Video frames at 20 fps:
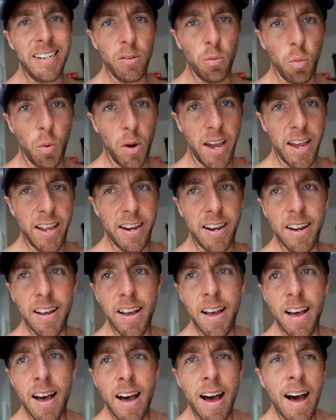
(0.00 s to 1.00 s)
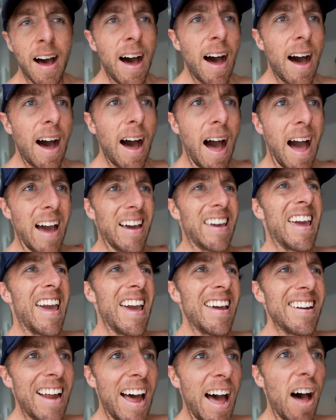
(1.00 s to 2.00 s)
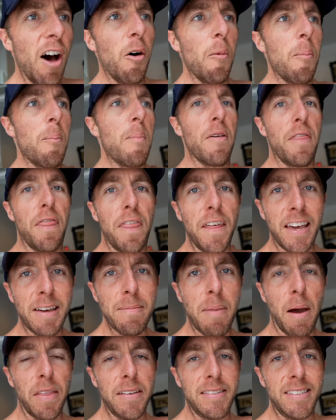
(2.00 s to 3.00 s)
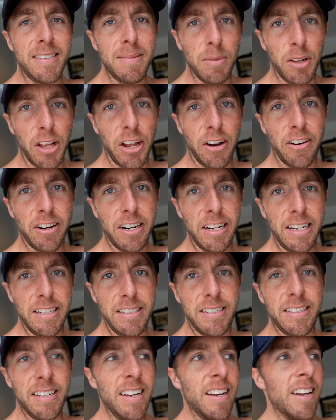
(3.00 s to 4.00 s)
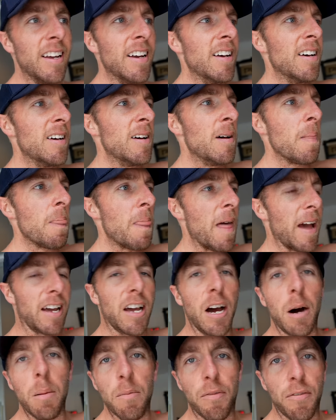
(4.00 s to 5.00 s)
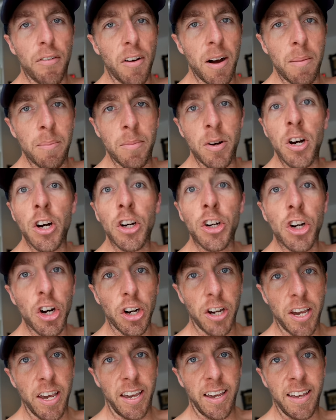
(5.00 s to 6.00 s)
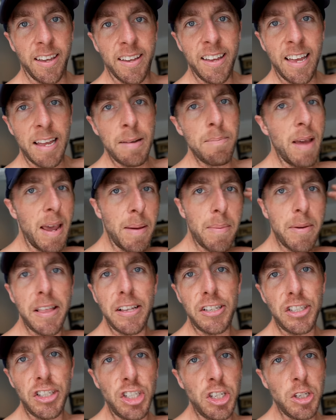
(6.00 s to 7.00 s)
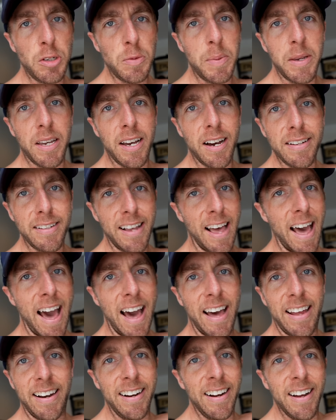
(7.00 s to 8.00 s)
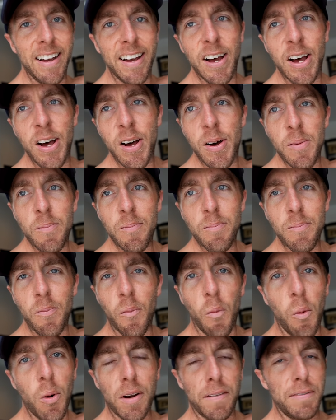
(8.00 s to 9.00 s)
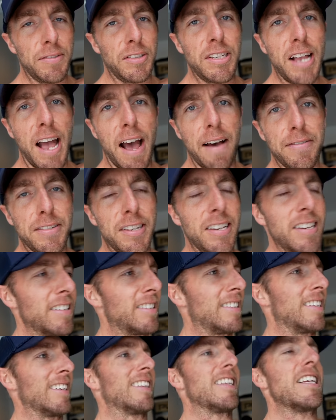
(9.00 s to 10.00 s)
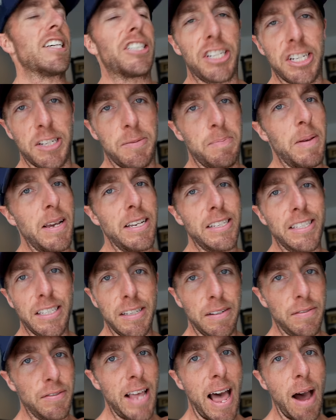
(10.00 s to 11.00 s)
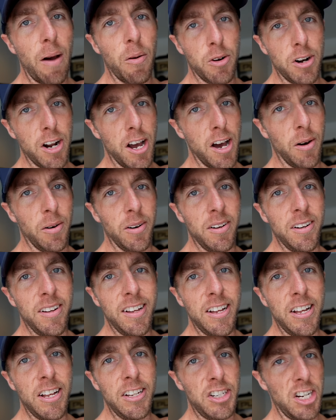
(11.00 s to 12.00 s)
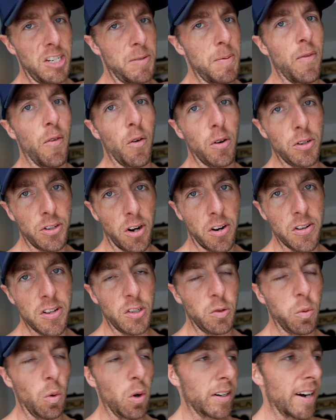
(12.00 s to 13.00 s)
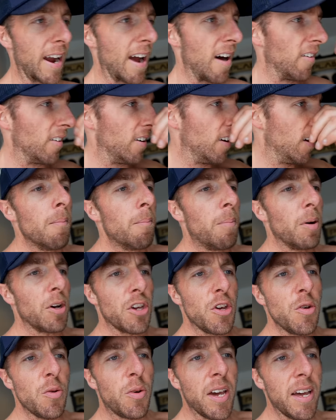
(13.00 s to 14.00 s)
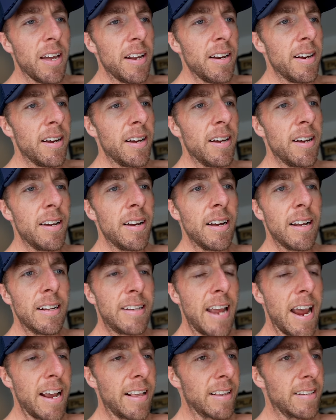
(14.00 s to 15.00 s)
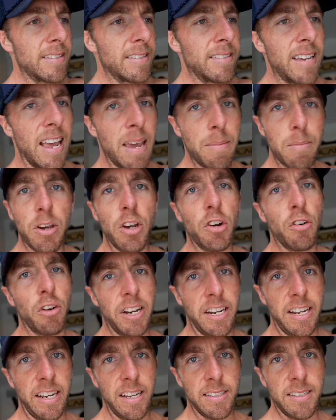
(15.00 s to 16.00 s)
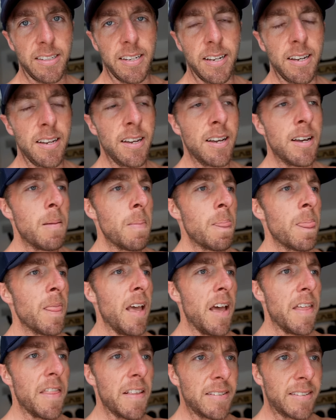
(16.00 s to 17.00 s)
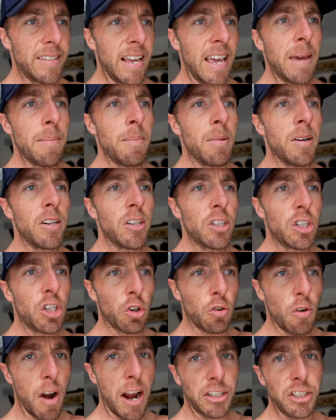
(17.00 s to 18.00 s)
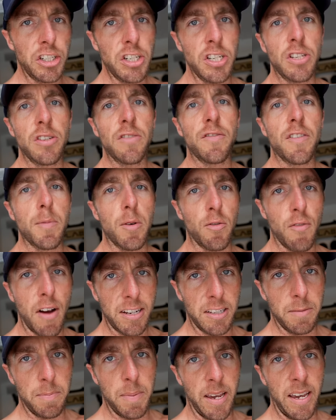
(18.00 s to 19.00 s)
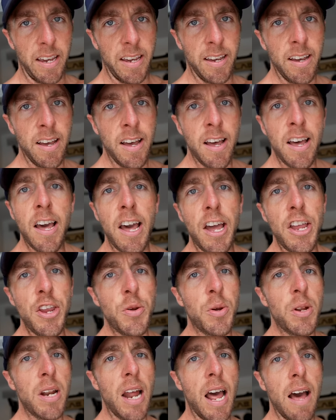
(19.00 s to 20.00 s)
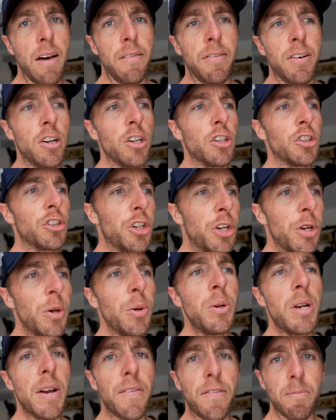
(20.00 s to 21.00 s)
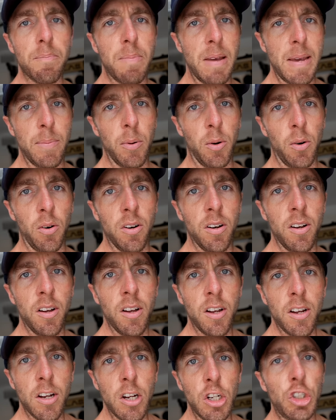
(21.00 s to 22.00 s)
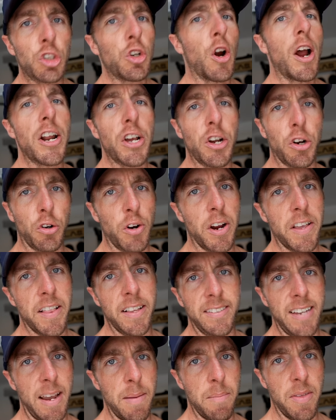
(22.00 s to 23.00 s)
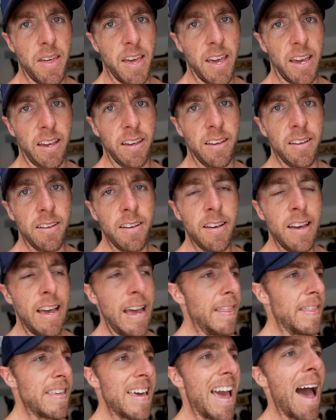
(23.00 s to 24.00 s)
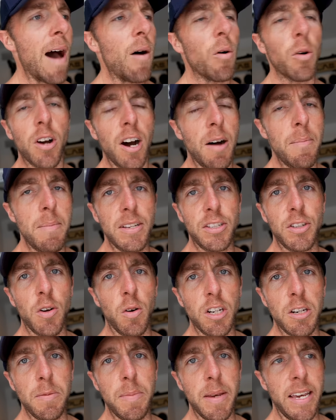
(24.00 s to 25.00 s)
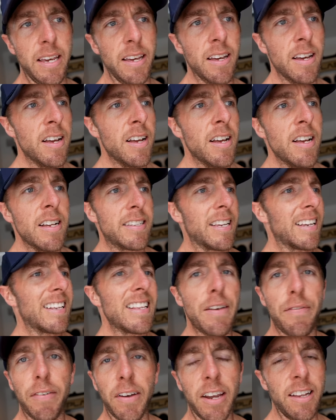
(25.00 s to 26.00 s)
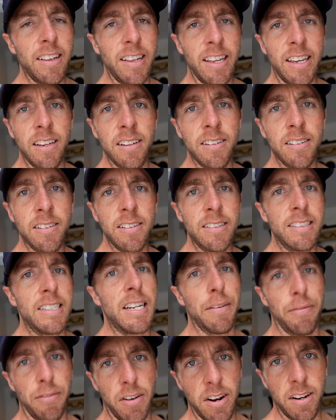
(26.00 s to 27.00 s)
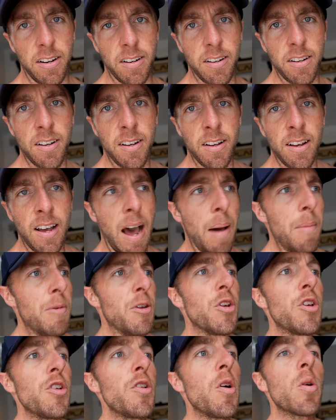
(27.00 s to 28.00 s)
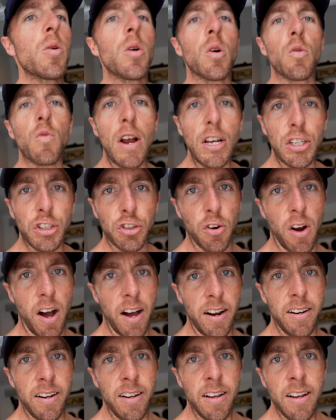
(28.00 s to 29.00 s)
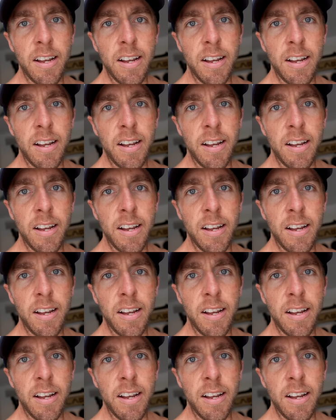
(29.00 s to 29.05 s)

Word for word: and win, I can't help but think about the similarities that come from cooking. And maybe this is just because I had one of Steph's delicious pieces of sourdough just before starting this workout. But you can take the same ingredients and the same directions from a recipe, and you can have two different people try to create the same thing. And the outcome is going to be significantly different. I mean, you can go to a restaurant